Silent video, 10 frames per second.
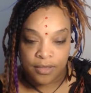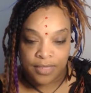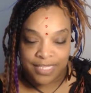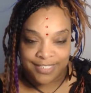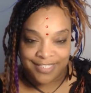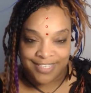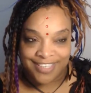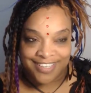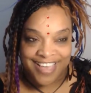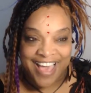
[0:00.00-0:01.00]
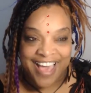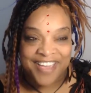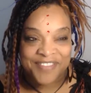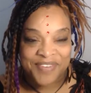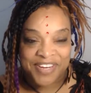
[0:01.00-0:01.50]
Let's see. Hi,
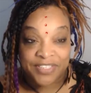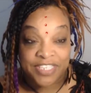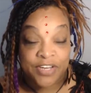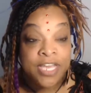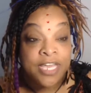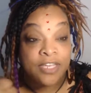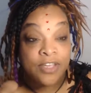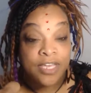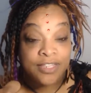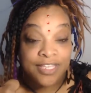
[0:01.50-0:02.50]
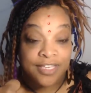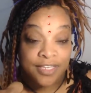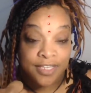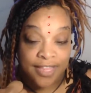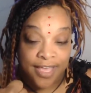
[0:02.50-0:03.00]
everybody's here. Can y'all hit the